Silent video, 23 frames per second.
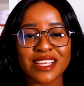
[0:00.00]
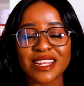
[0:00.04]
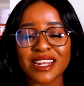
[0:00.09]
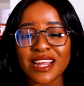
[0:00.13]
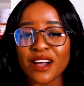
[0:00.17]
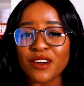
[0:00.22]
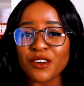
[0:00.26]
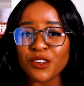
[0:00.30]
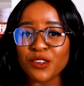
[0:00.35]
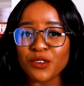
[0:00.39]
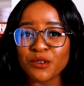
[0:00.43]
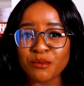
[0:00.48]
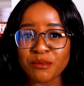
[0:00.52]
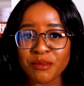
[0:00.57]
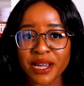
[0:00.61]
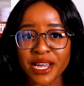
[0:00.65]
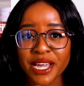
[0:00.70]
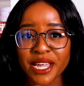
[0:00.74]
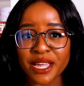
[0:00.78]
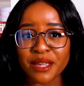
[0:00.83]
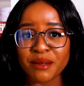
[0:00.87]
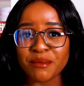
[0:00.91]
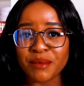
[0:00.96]
and how you
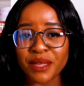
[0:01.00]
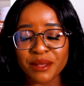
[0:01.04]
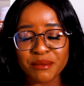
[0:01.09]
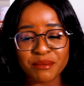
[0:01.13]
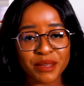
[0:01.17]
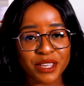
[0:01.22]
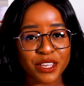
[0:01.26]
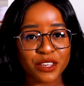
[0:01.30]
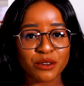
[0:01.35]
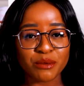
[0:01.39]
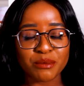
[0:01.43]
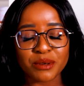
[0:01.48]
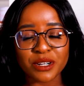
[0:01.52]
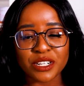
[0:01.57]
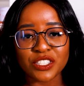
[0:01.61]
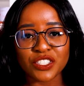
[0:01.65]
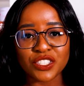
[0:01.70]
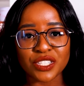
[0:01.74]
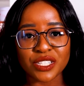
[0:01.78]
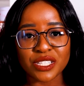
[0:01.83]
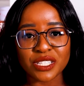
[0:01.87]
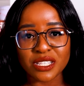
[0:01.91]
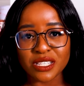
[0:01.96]
buy and make your
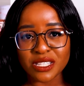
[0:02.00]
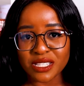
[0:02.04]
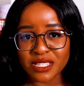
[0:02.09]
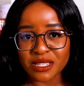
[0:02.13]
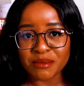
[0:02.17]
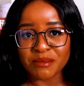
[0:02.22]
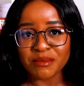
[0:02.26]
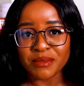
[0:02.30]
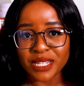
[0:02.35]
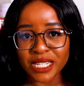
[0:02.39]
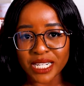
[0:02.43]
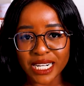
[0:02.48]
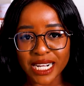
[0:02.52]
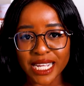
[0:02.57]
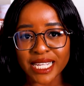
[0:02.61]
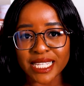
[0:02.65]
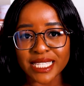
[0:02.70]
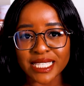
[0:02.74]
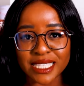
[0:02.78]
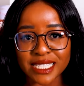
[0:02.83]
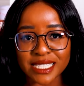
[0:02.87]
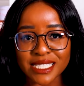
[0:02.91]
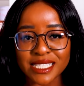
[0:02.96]
purchase is simply
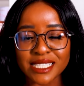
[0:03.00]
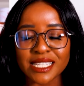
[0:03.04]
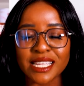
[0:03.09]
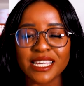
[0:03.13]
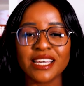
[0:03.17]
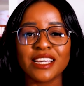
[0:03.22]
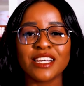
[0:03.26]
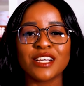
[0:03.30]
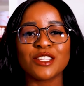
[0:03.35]
like this.